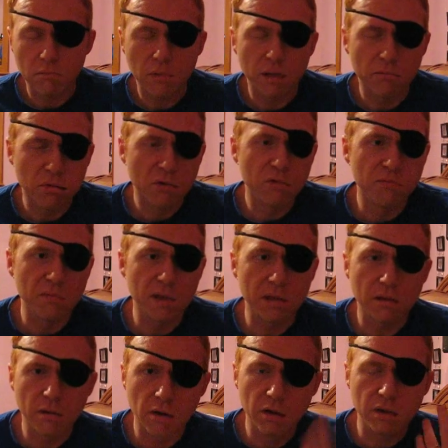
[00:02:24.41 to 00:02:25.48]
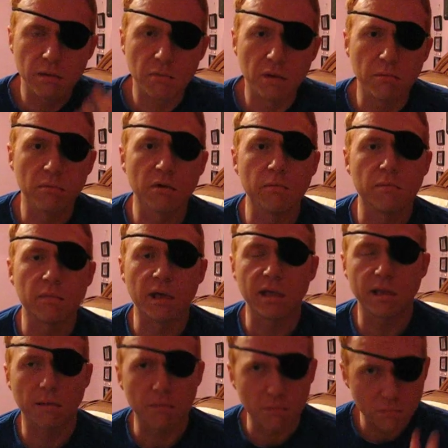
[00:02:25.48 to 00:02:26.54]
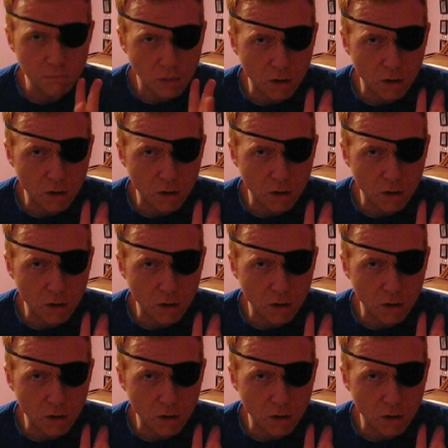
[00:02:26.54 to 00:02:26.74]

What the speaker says: improvement, noticeable improvement by the time,